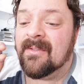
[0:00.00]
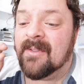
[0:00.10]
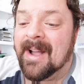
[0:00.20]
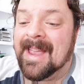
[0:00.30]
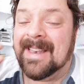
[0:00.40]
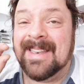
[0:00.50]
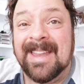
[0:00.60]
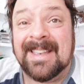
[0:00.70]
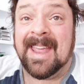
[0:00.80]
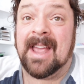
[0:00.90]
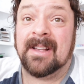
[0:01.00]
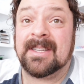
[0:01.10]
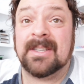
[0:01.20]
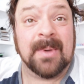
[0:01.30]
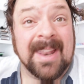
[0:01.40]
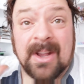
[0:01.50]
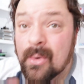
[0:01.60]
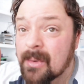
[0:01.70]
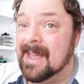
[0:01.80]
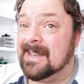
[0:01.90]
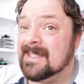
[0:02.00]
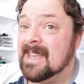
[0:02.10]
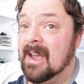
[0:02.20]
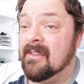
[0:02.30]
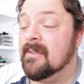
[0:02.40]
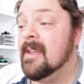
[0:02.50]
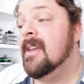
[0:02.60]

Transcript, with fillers: fine details, because we got to cool that stuff.